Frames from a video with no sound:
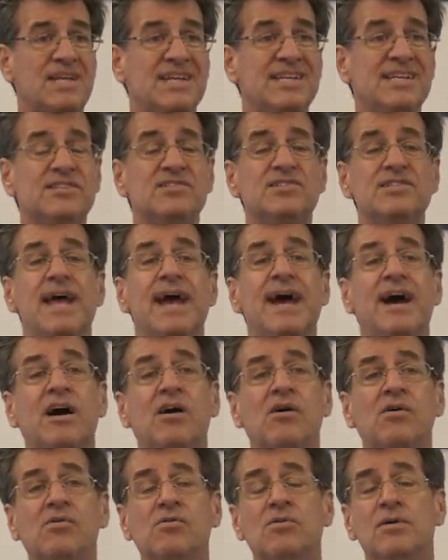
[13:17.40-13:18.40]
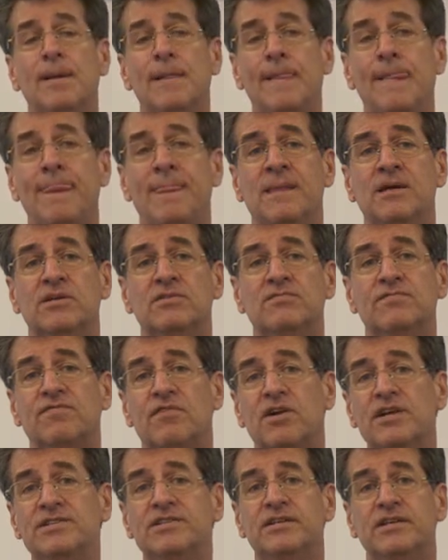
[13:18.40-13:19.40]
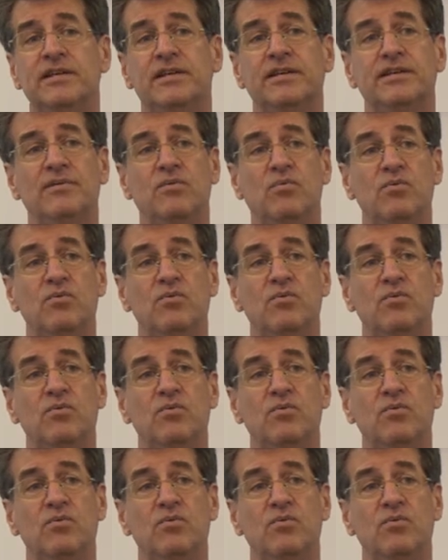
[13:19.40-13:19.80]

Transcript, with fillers: is now confronted